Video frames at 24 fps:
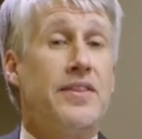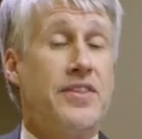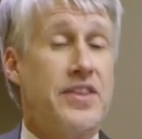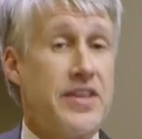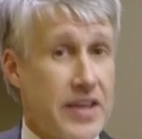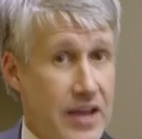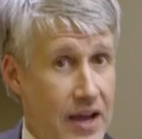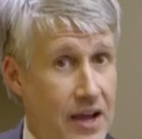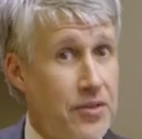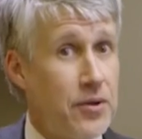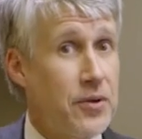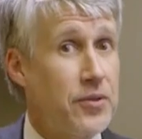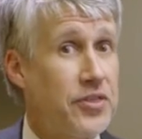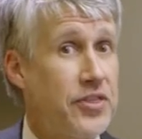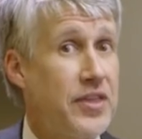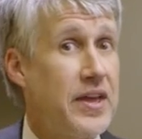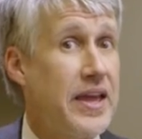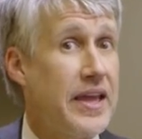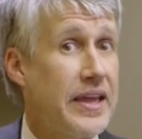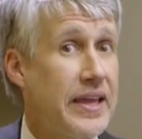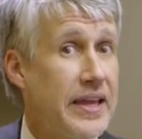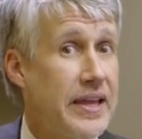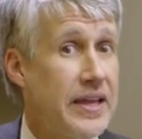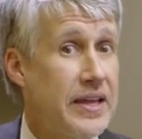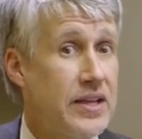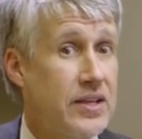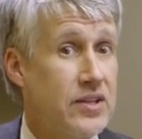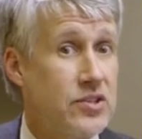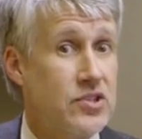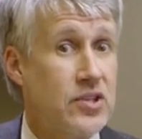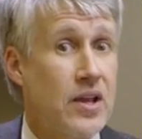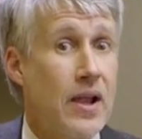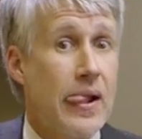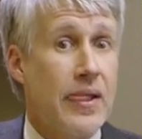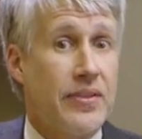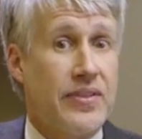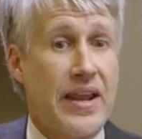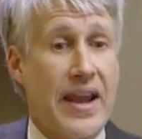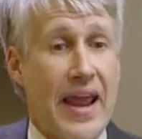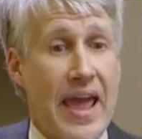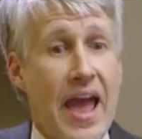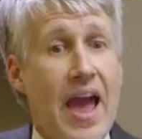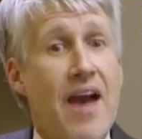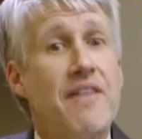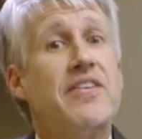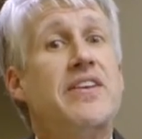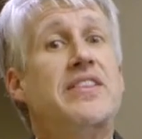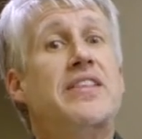The other thing is that
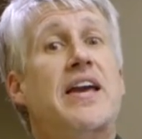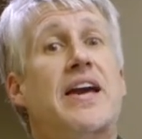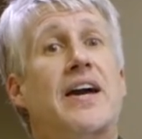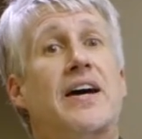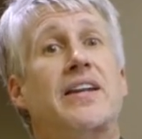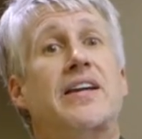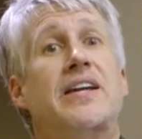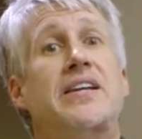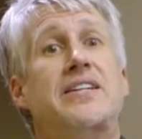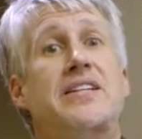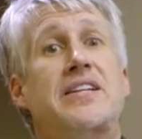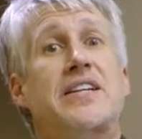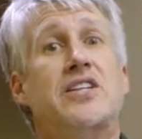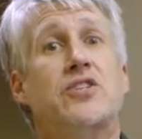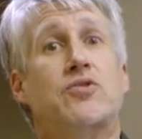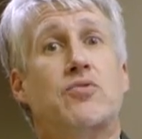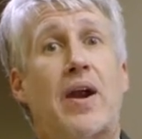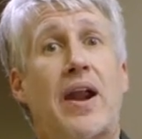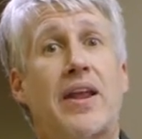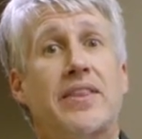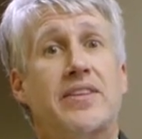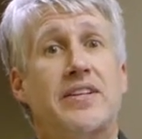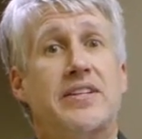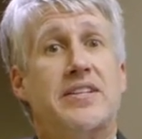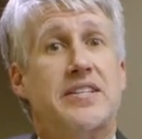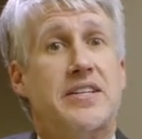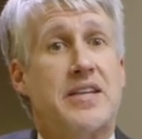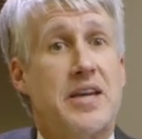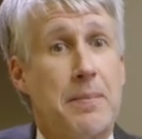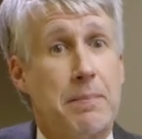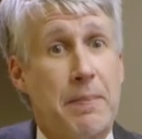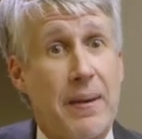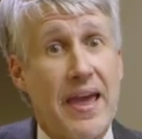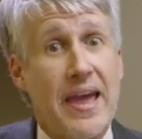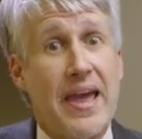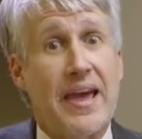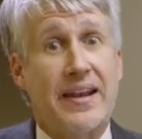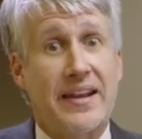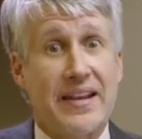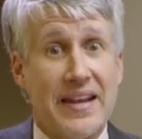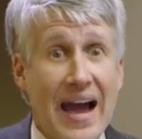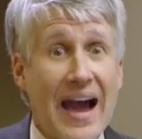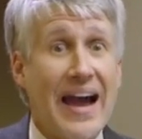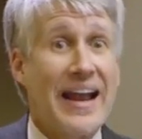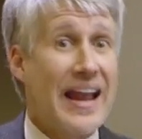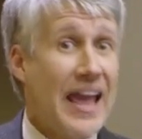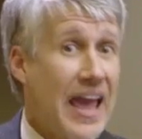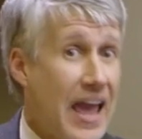having the LEDs right at the tip and
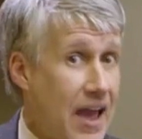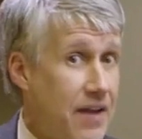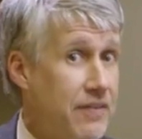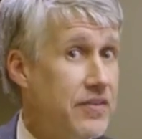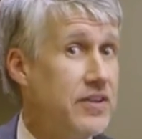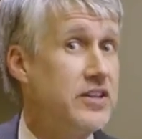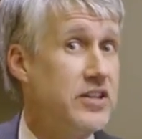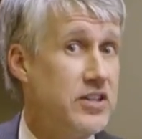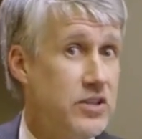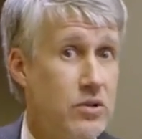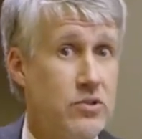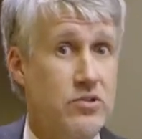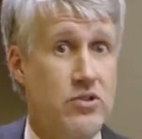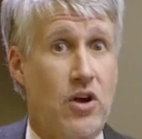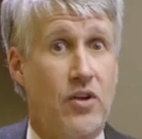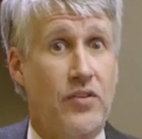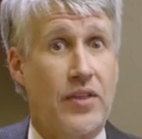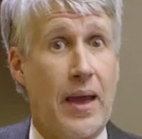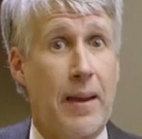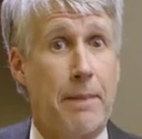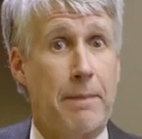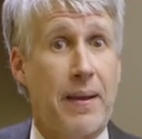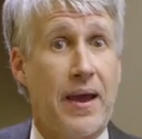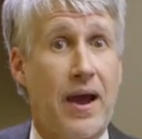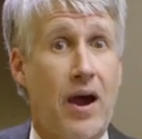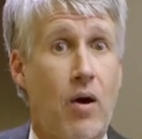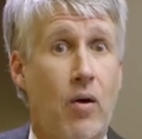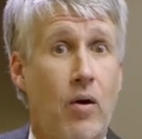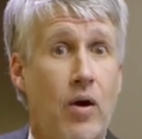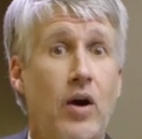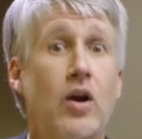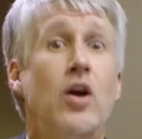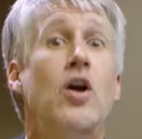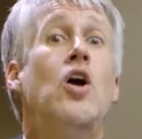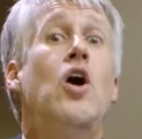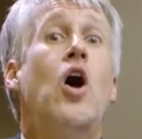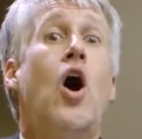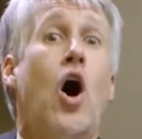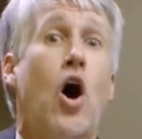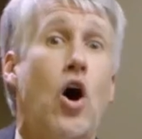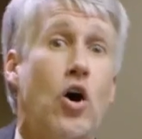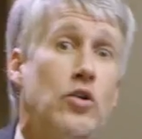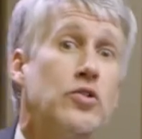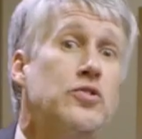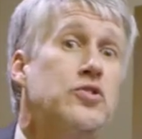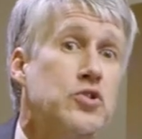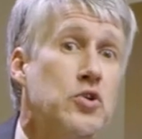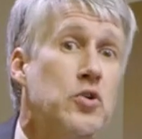not having to use all that power
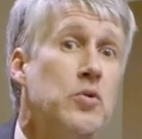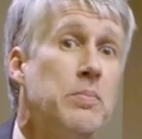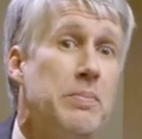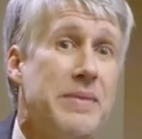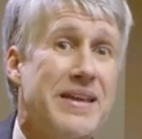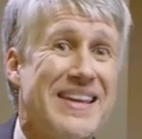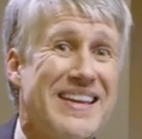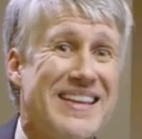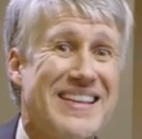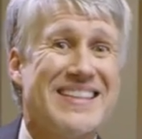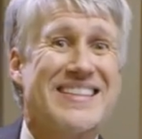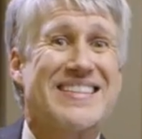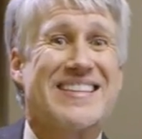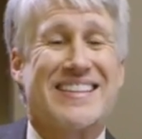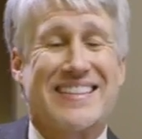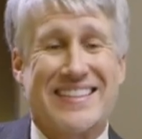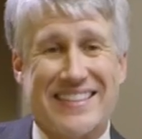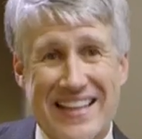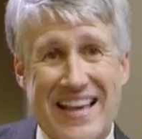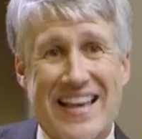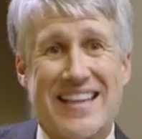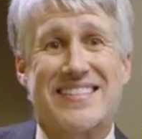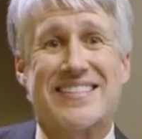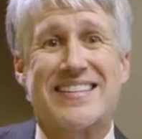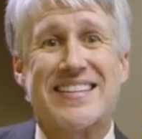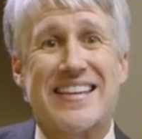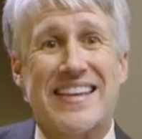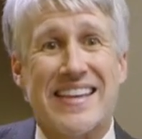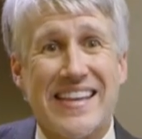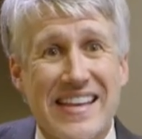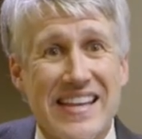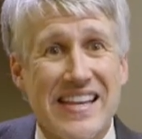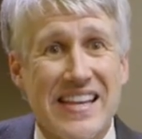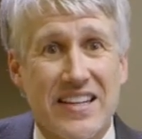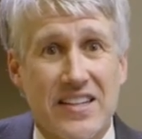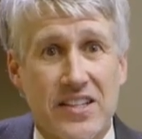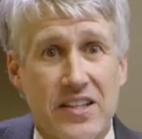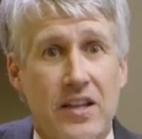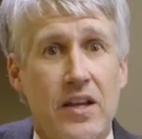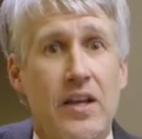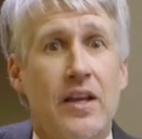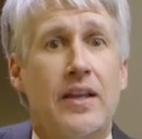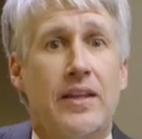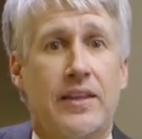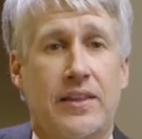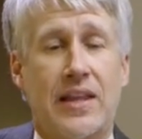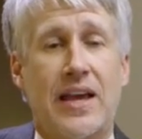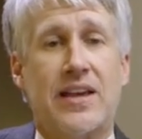also means less heat.
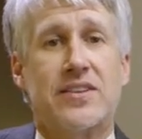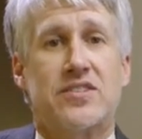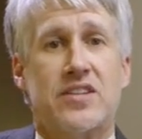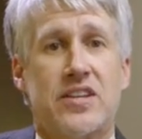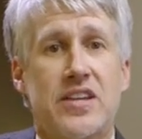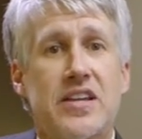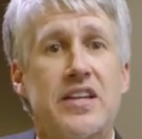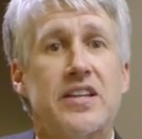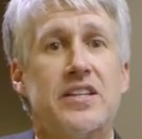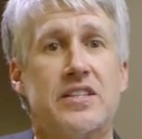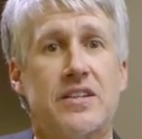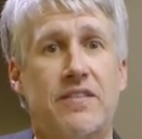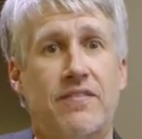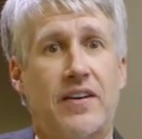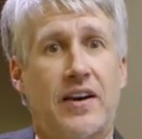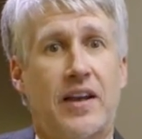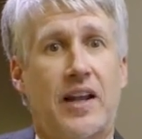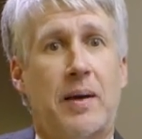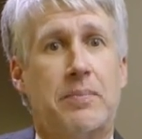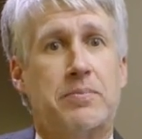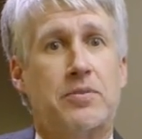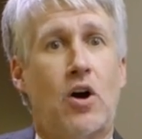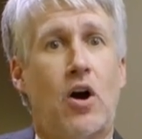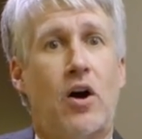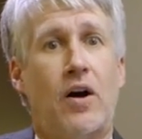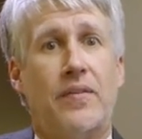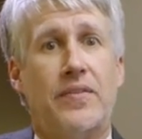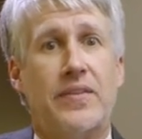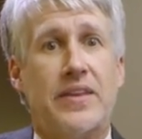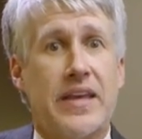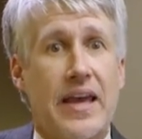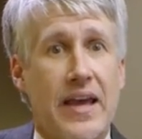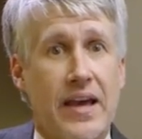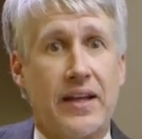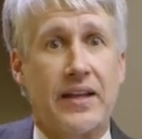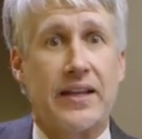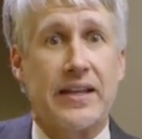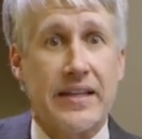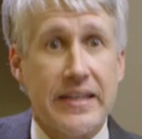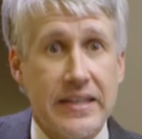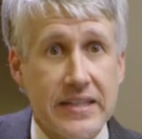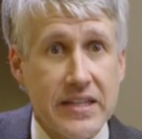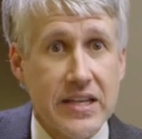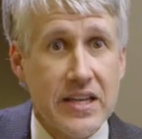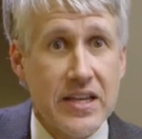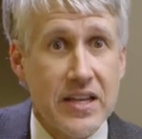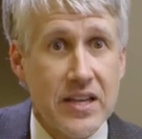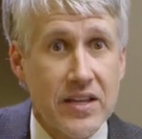Less heat developed on the
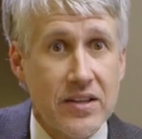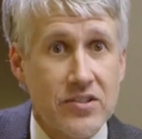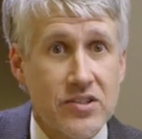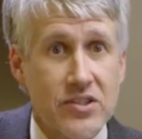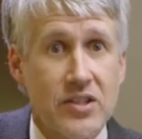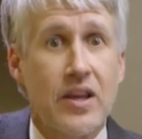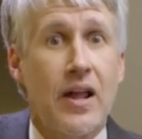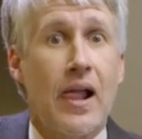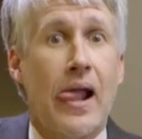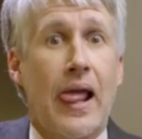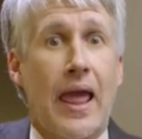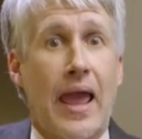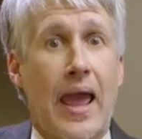LEDs,